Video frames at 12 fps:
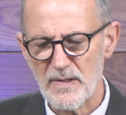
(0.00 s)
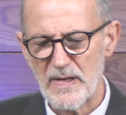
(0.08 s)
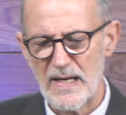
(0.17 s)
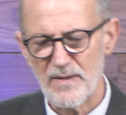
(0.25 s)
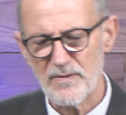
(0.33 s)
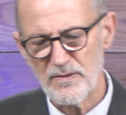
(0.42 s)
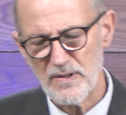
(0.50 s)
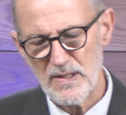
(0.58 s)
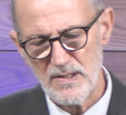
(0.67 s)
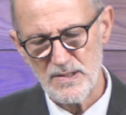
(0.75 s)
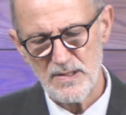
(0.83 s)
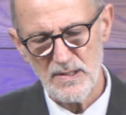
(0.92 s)
health
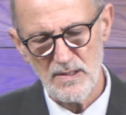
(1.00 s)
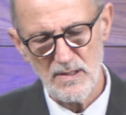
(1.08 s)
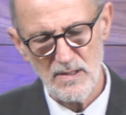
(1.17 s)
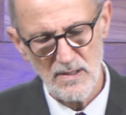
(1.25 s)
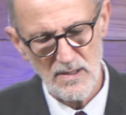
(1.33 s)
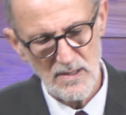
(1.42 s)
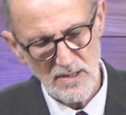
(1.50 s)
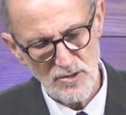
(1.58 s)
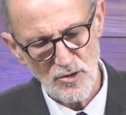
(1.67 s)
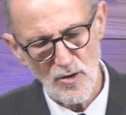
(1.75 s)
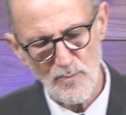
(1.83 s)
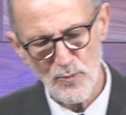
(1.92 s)
is
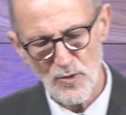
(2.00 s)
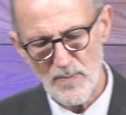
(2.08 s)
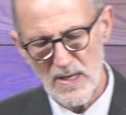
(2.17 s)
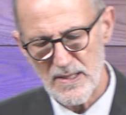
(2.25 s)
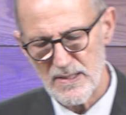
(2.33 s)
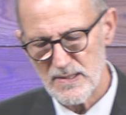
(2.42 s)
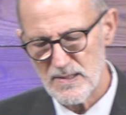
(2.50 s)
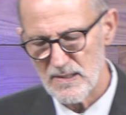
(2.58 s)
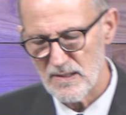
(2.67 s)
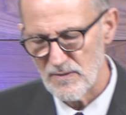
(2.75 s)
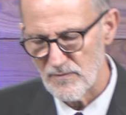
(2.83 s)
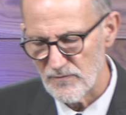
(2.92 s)
compromised
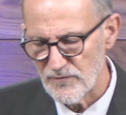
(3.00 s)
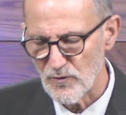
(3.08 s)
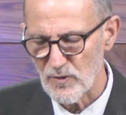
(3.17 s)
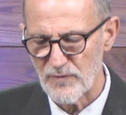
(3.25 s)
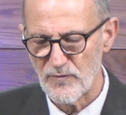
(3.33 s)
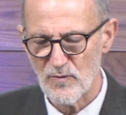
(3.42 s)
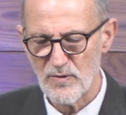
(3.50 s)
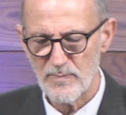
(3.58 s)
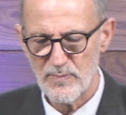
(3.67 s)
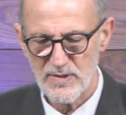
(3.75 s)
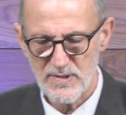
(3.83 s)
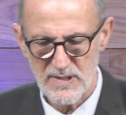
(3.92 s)
in
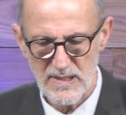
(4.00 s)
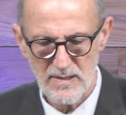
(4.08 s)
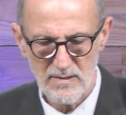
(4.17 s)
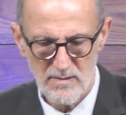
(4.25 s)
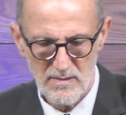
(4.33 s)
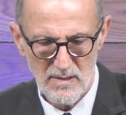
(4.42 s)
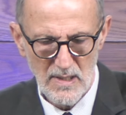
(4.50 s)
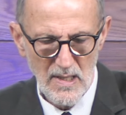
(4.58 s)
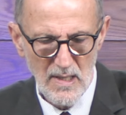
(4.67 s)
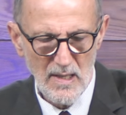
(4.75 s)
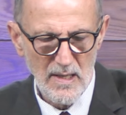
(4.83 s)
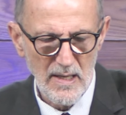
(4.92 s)
44%,
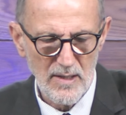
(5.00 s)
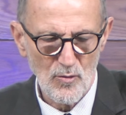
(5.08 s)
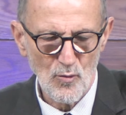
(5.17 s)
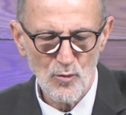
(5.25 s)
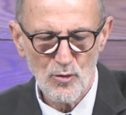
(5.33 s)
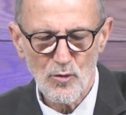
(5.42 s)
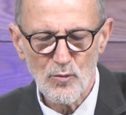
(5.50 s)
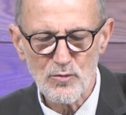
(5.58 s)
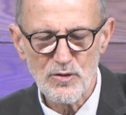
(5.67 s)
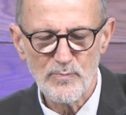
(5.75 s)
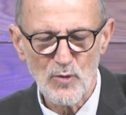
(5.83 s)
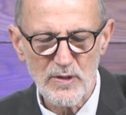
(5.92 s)
and
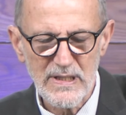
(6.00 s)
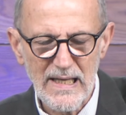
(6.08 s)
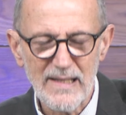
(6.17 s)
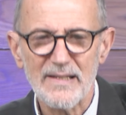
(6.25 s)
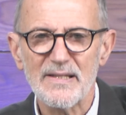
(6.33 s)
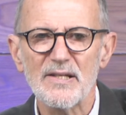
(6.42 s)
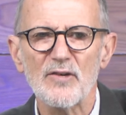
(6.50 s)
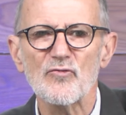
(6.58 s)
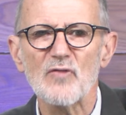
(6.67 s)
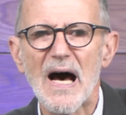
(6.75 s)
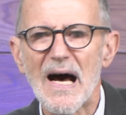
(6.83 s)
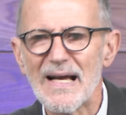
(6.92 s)
all-cause mortality
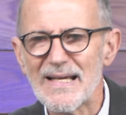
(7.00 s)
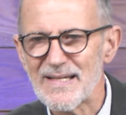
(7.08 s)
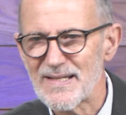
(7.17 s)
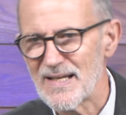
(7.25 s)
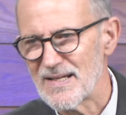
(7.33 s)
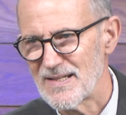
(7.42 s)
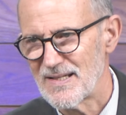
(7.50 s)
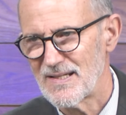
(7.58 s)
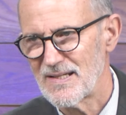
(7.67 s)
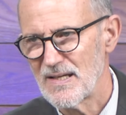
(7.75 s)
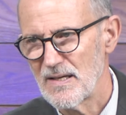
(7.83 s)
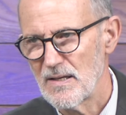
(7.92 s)

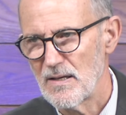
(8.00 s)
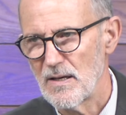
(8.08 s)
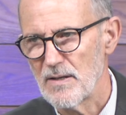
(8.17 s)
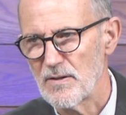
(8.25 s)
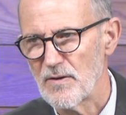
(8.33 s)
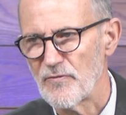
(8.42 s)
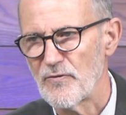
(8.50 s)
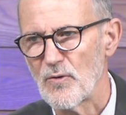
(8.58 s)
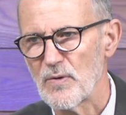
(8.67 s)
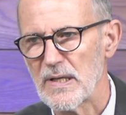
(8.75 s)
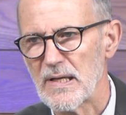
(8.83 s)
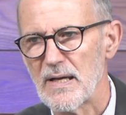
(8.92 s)
rises under
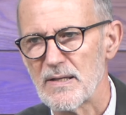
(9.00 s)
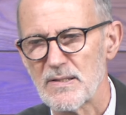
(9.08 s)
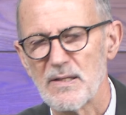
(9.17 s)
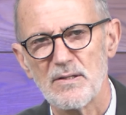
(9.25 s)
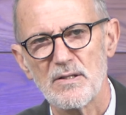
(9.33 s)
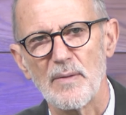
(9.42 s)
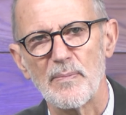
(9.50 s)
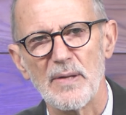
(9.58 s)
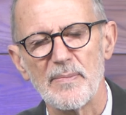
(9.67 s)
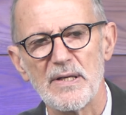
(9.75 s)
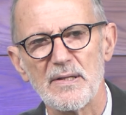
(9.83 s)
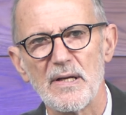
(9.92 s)
folic acid
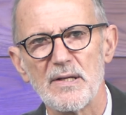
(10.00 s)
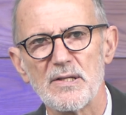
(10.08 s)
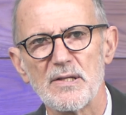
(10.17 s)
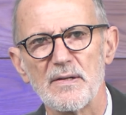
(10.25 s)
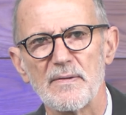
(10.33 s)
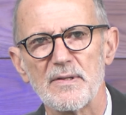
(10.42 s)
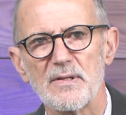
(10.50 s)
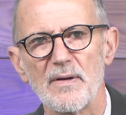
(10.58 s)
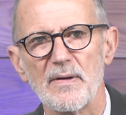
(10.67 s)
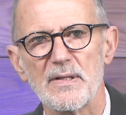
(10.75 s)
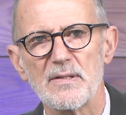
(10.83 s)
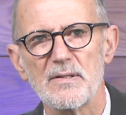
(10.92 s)
supplementation, so
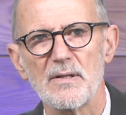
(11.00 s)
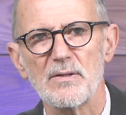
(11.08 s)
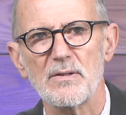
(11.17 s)
it's not